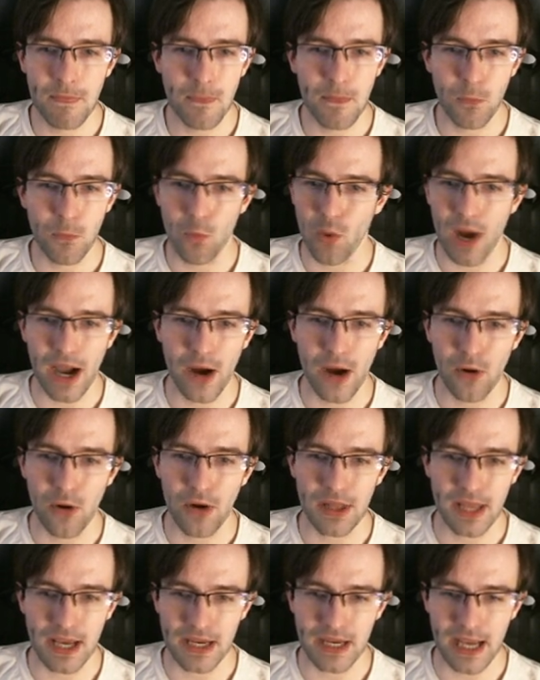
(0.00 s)
Wow,
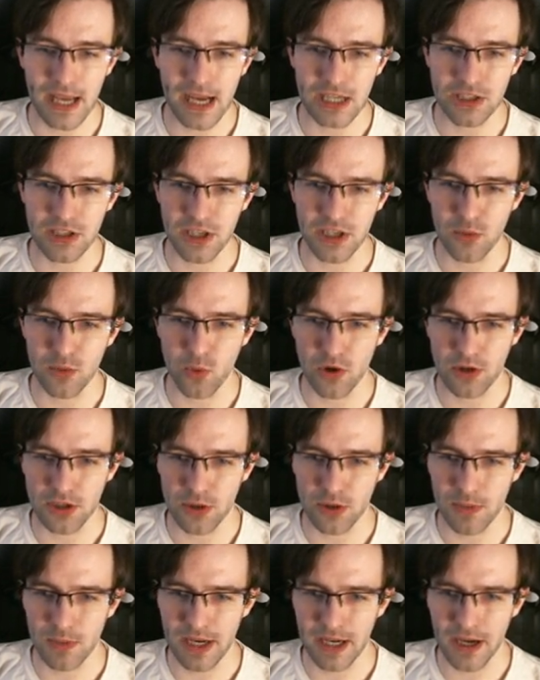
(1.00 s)
that actually worked.
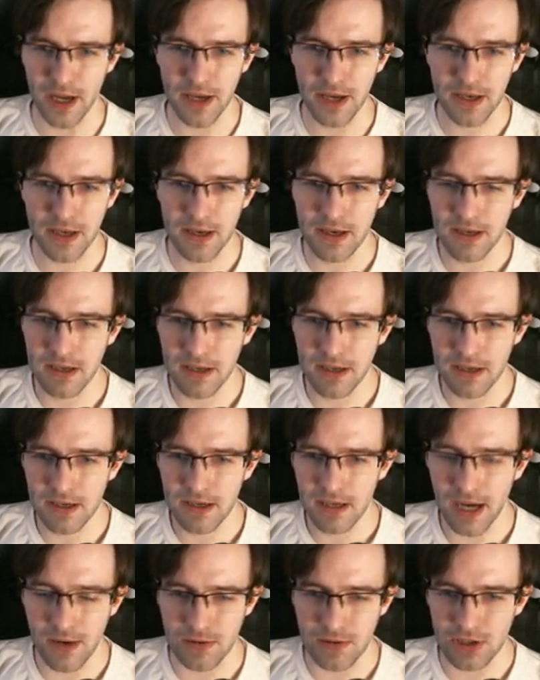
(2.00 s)
Oh my god.
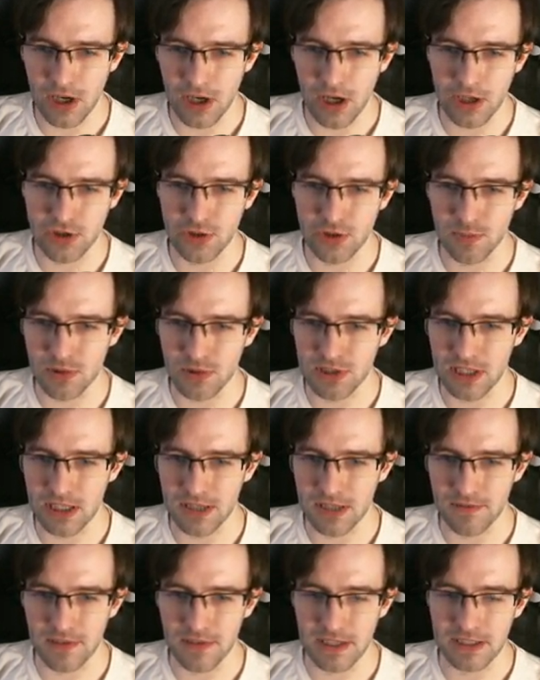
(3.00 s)
I was 100%
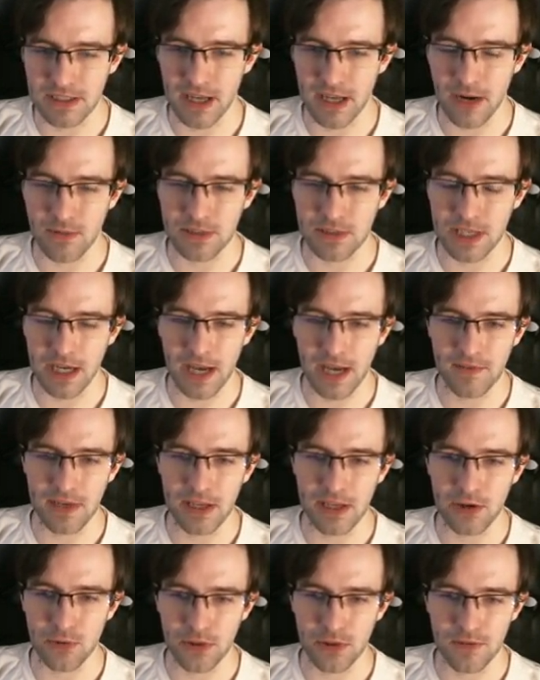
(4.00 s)
convinced that I was going to have to
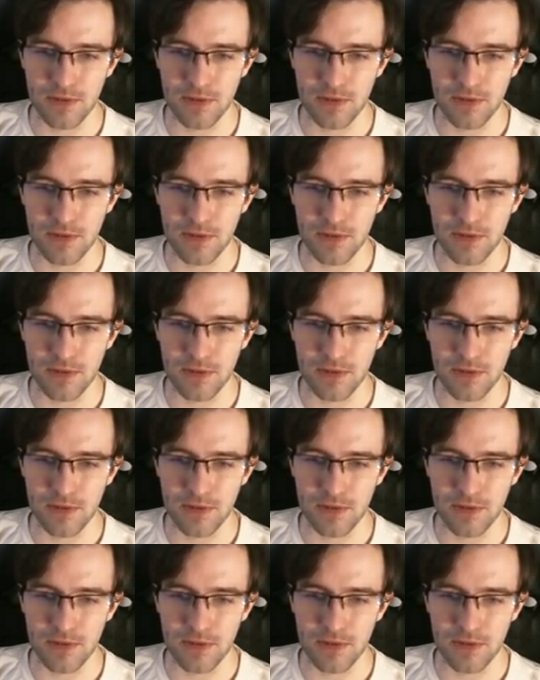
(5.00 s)
hit her with the